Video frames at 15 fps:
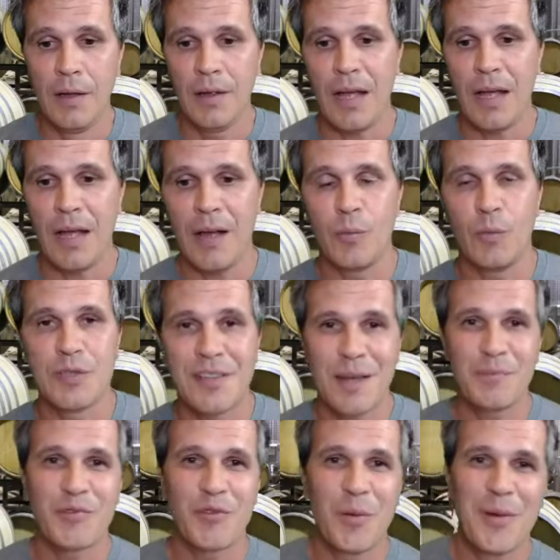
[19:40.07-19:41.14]
uh, which
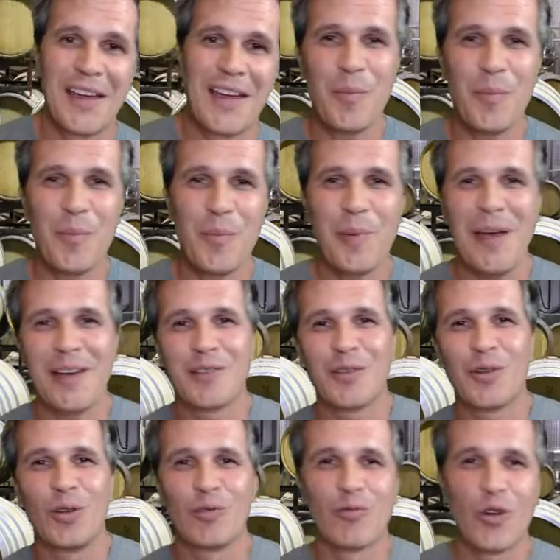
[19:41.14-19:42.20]
comes from a, a, compound
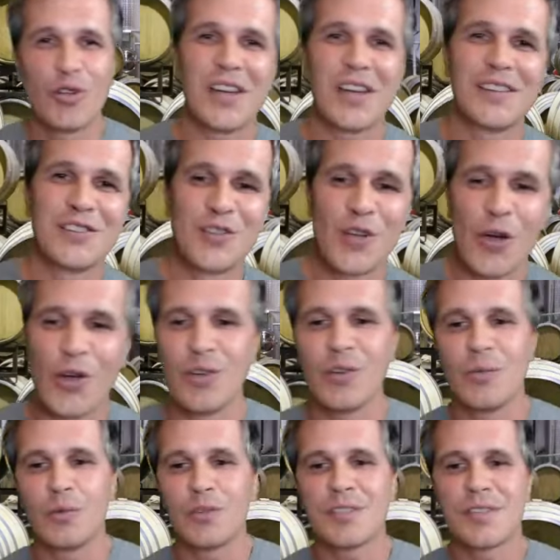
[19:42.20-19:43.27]
called rotundone,
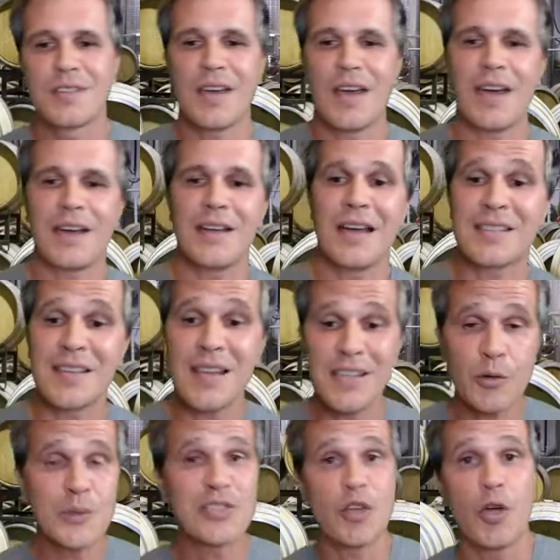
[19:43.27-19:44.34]
which is a, a
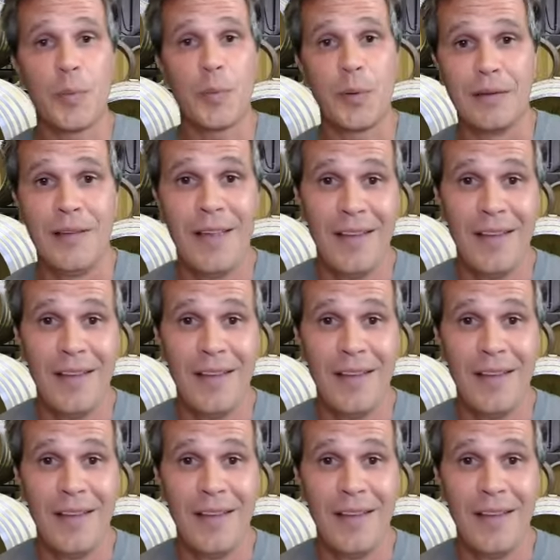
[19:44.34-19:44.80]
sesquiterpene.